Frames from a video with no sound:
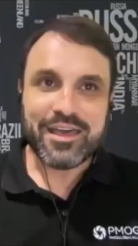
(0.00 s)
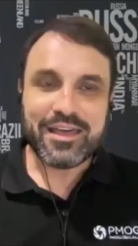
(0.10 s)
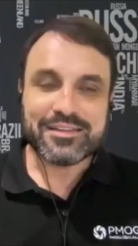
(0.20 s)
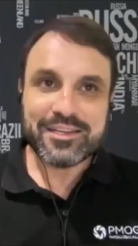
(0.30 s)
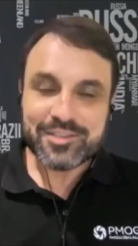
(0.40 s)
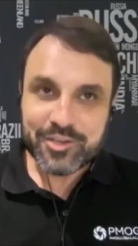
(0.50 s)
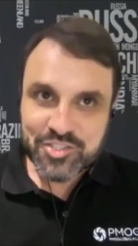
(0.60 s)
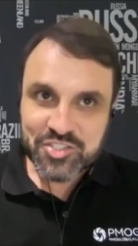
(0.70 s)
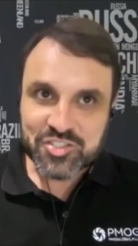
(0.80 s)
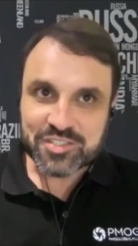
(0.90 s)
there
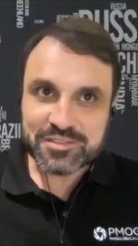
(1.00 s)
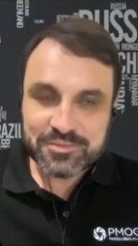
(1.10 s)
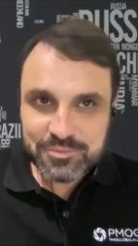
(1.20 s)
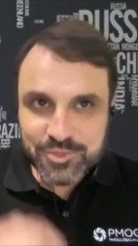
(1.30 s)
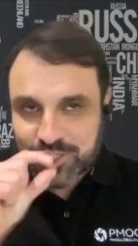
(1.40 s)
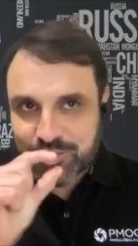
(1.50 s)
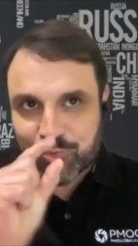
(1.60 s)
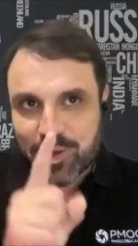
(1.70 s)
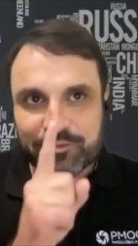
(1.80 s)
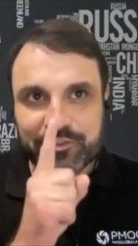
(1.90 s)
is just
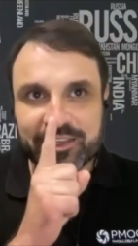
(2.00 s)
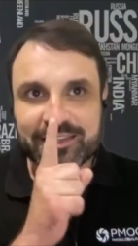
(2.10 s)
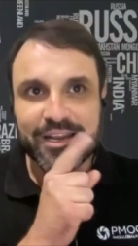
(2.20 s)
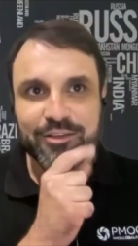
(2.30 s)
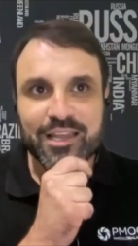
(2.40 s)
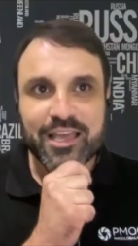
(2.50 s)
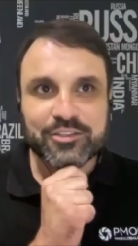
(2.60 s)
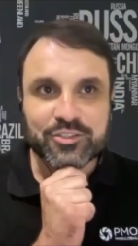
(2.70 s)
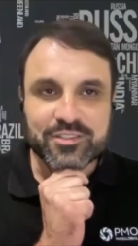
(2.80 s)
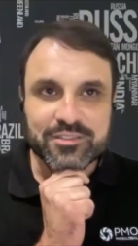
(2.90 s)
one thing that I'd like
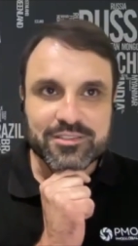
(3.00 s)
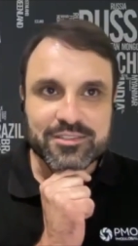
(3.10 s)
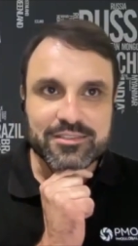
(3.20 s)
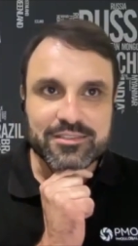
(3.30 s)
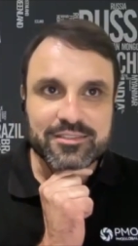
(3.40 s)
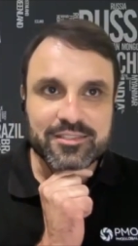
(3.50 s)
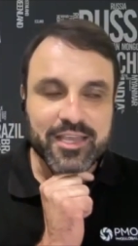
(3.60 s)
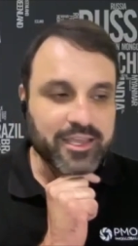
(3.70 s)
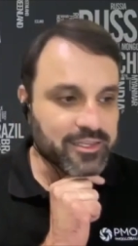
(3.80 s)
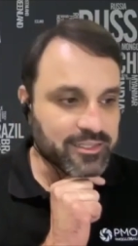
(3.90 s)
to
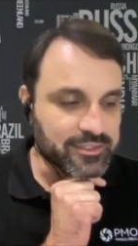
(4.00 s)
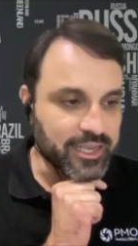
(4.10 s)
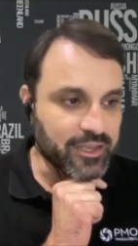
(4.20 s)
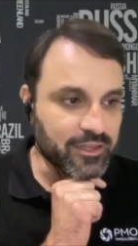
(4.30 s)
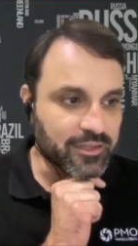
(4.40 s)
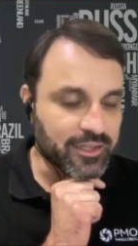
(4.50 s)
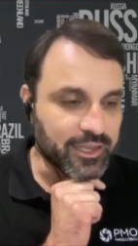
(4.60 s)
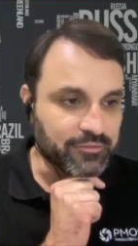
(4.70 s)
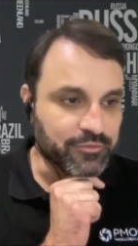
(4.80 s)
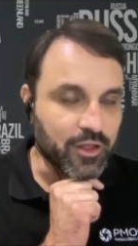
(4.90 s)
say, Dale
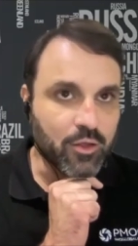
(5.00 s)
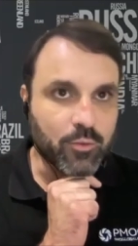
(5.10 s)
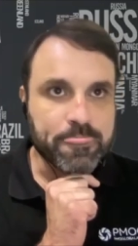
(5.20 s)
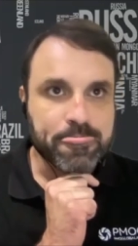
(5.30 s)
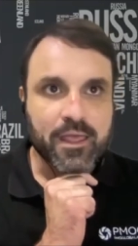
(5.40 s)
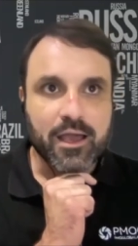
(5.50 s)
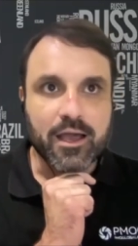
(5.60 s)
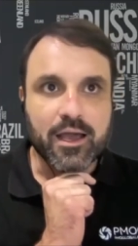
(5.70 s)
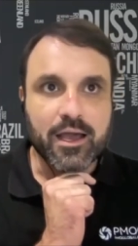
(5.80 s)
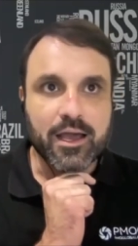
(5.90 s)
and Val.
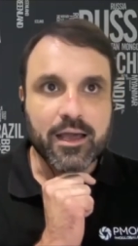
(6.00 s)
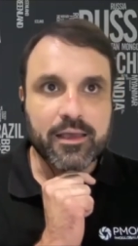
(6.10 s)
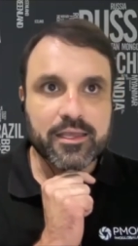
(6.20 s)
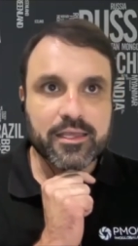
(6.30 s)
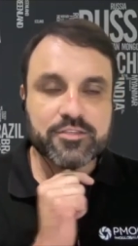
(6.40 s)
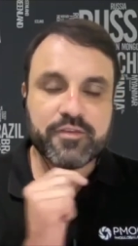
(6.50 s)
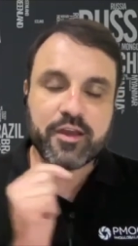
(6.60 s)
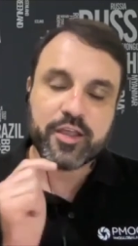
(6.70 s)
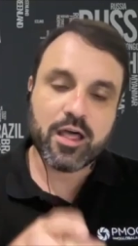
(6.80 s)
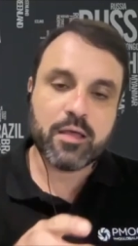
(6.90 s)
It's
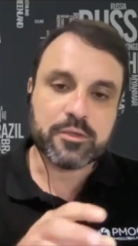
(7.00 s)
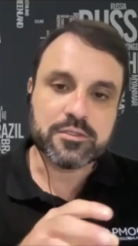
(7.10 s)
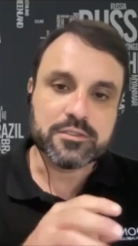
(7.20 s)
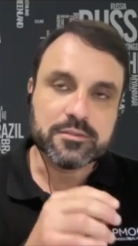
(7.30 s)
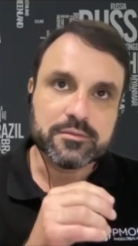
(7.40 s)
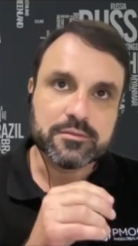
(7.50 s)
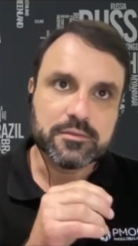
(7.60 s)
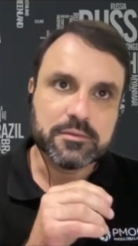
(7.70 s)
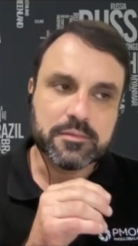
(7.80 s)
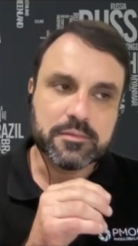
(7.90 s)
very common
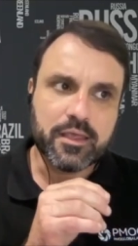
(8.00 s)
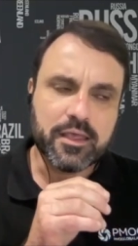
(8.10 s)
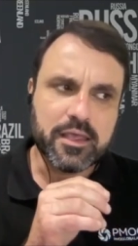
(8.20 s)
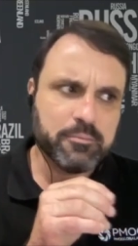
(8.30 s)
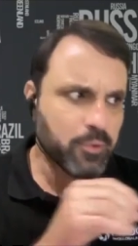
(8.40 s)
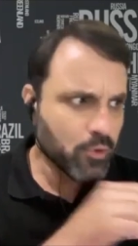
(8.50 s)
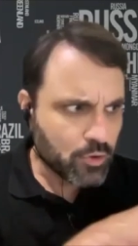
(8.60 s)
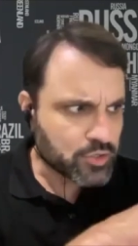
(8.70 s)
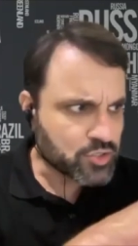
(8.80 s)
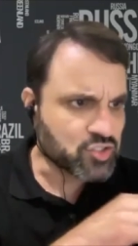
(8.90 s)
in
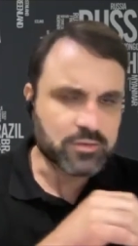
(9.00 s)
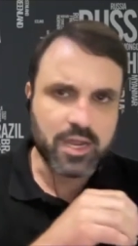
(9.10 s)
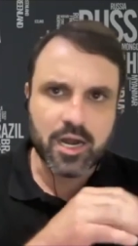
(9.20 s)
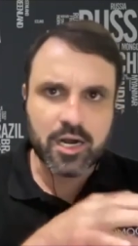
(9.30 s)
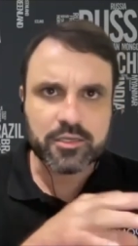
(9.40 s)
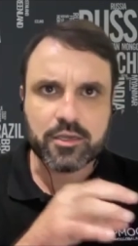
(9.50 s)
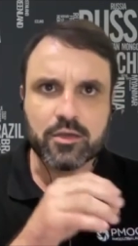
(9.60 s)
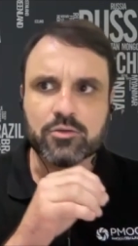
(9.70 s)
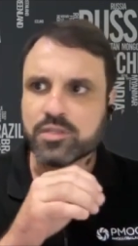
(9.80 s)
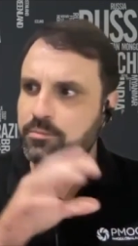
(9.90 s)
books,
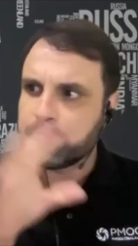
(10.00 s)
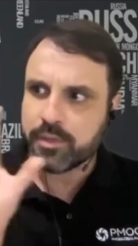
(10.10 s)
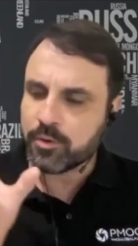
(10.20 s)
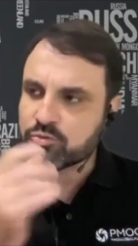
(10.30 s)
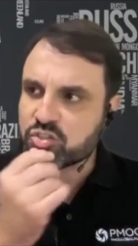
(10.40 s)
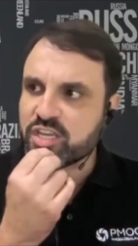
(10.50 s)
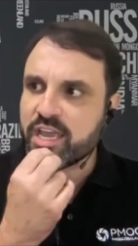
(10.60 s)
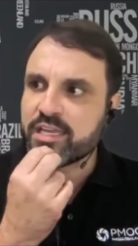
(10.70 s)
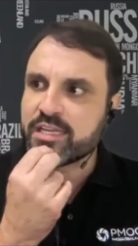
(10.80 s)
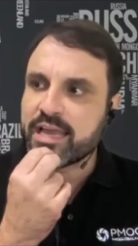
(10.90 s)
articles, and people
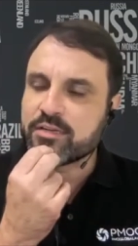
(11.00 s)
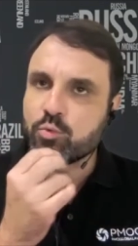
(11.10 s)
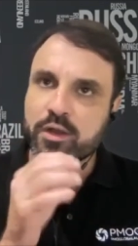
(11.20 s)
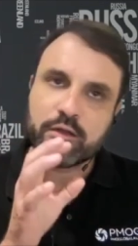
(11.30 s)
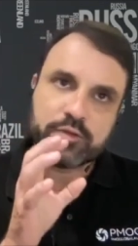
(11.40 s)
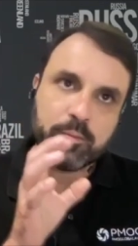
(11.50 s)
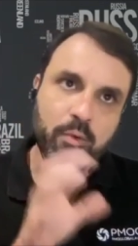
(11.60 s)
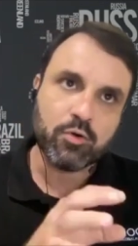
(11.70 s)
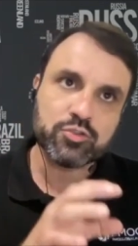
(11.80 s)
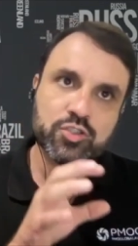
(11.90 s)
say that one of the
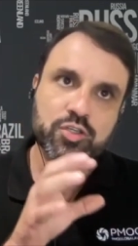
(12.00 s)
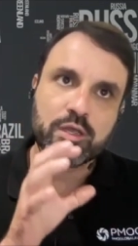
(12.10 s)
most